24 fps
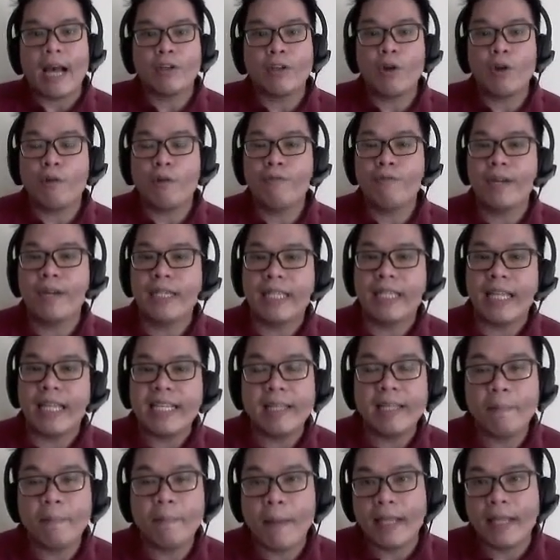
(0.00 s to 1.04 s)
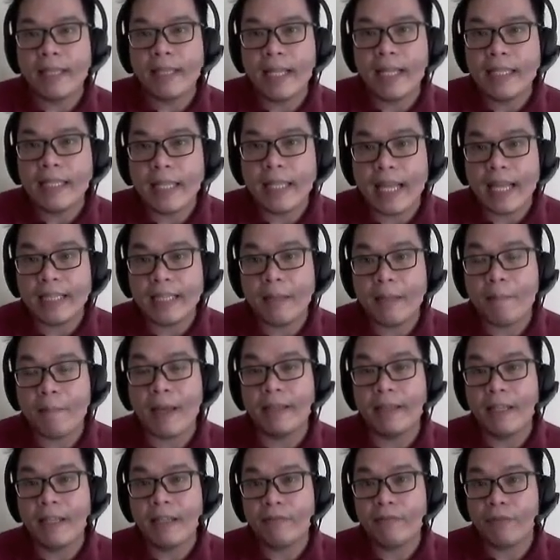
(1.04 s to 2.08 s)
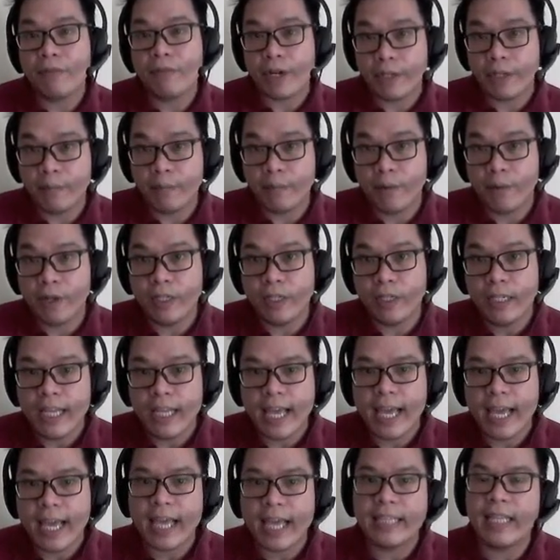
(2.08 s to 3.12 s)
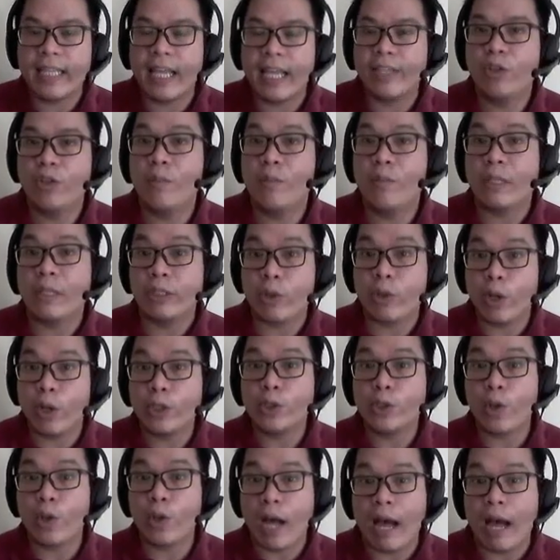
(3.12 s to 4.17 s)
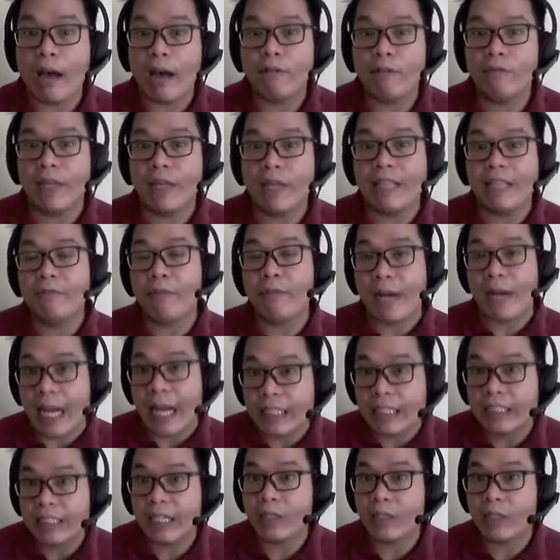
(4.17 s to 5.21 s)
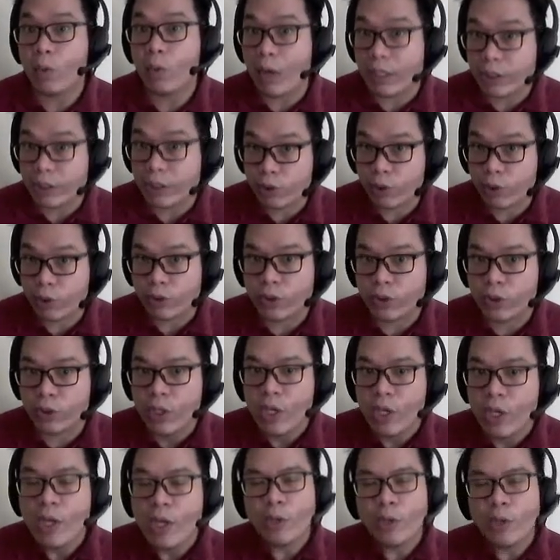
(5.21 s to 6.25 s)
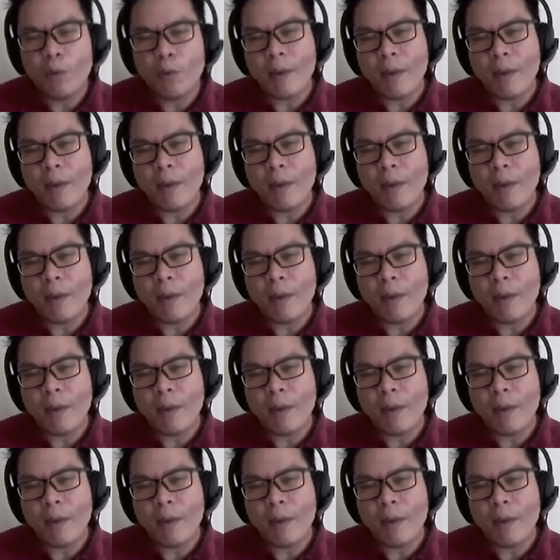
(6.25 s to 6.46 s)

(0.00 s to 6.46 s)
covering the independent and dependent variable, and then you must also have inferential questions. You